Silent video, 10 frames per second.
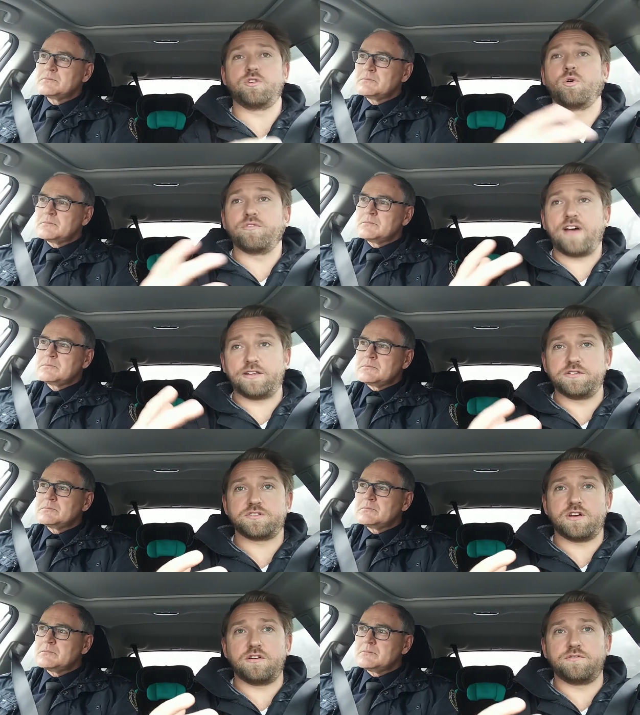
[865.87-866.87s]
Speaker 1: and core
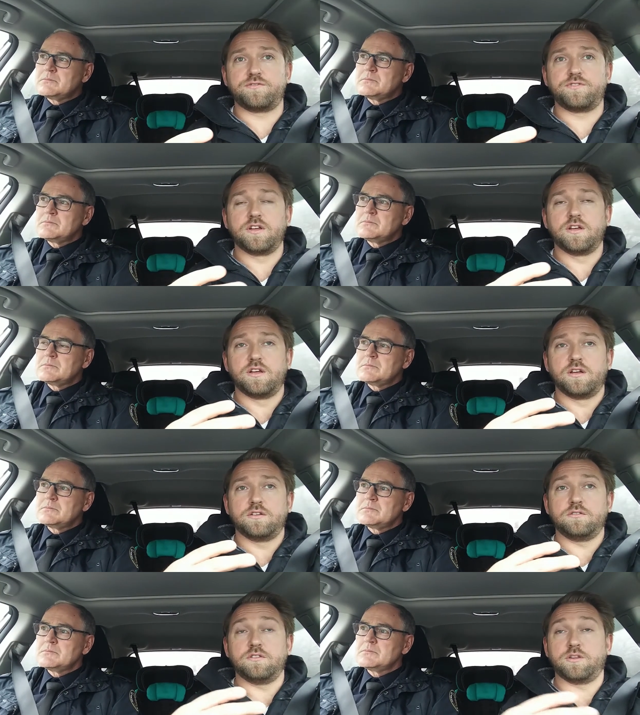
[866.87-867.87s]
values of
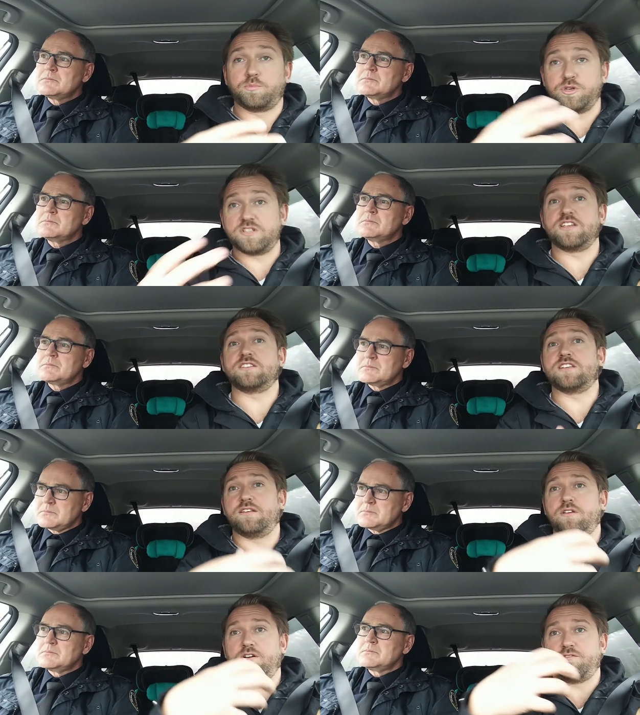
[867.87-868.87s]
the precinct
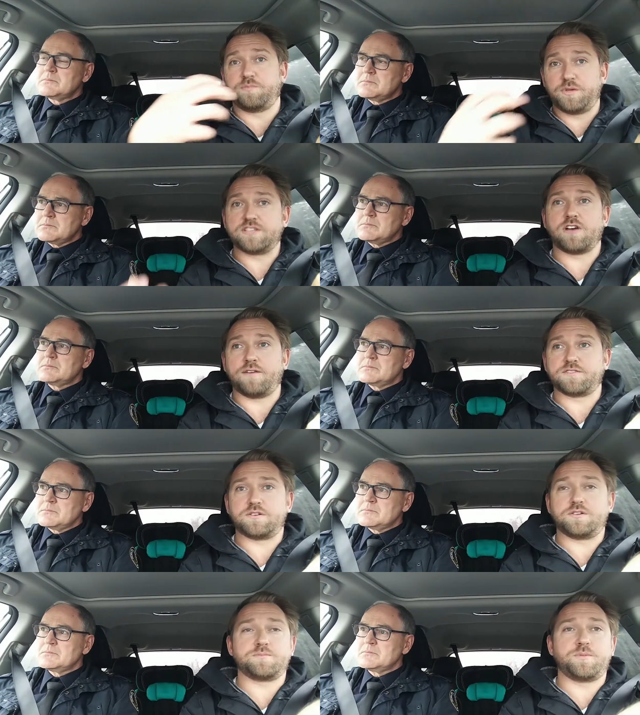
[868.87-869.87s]
and of police
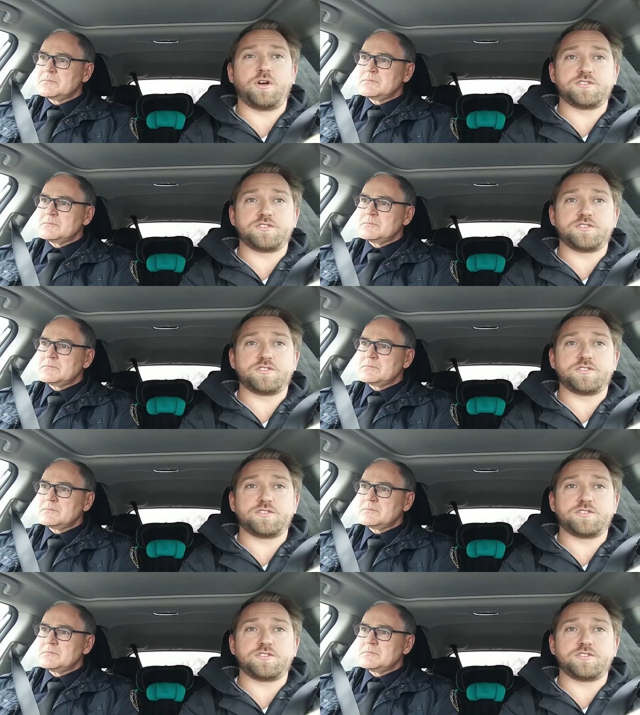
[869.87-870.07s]
officers, but